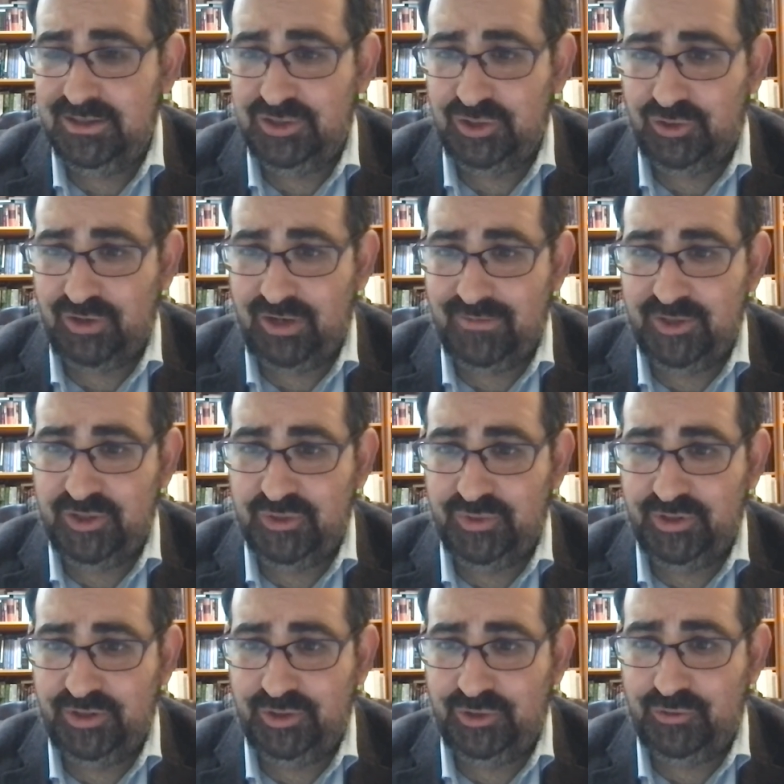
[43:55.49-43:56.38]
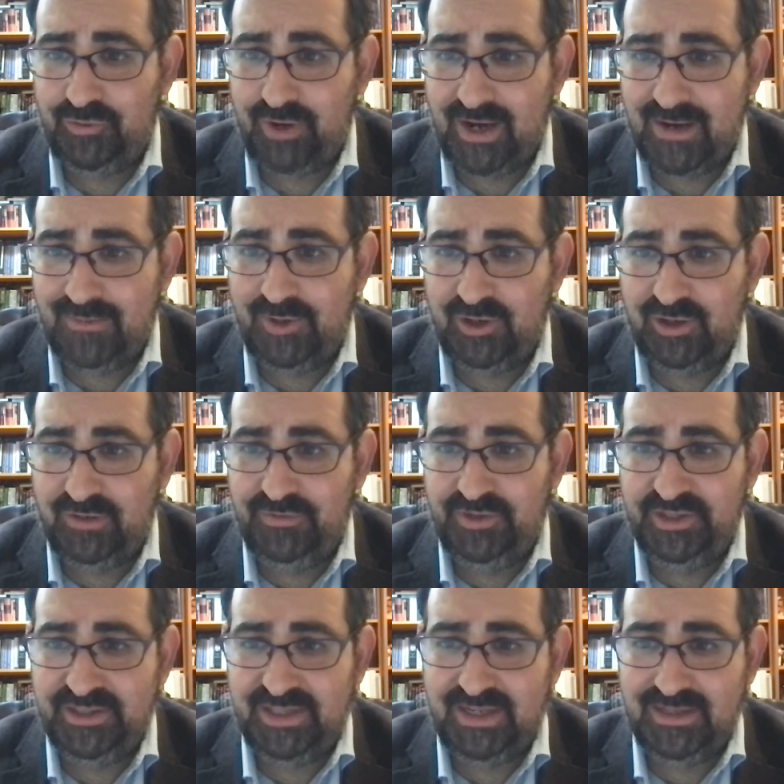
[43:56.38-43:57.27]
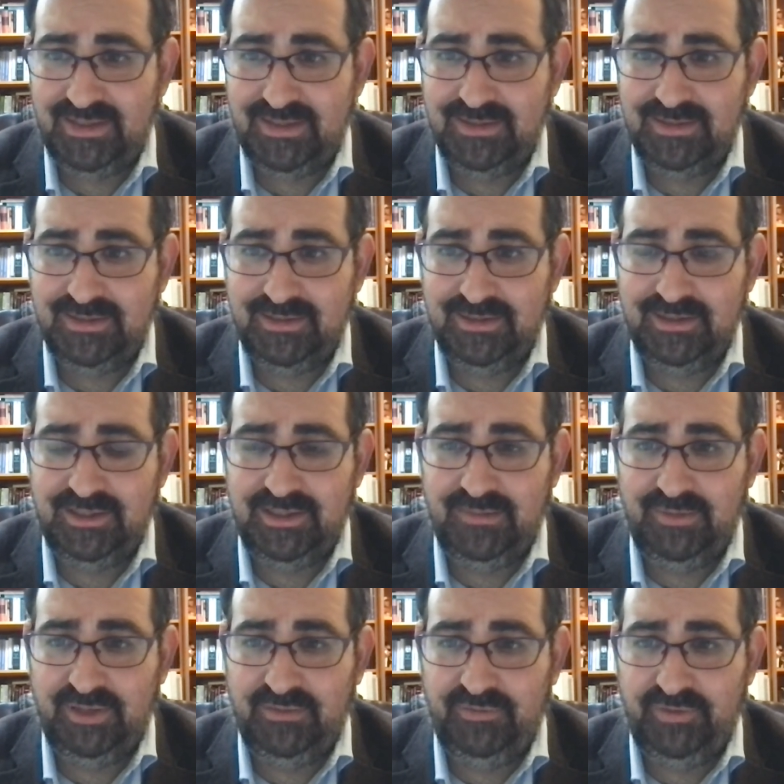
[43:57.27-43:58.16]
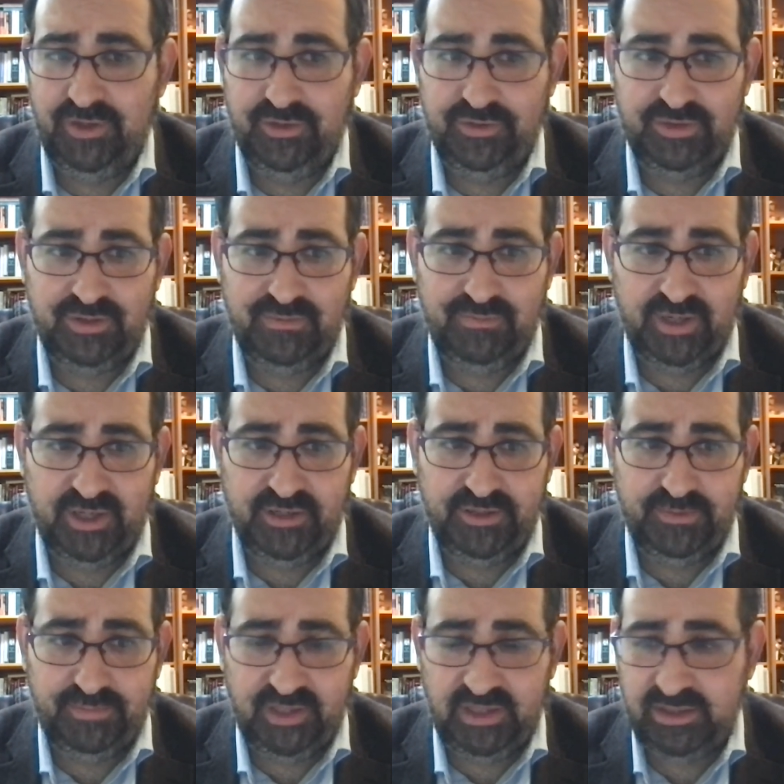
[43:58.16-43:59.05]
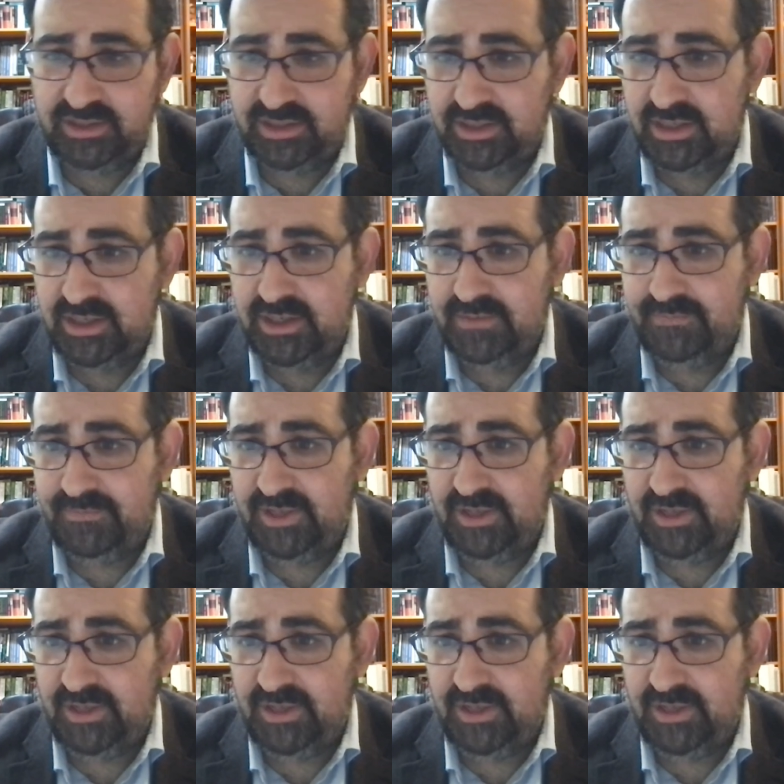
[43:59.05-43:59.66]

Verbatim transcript: disagreements with the grammar of the sentences and some of those compelled speech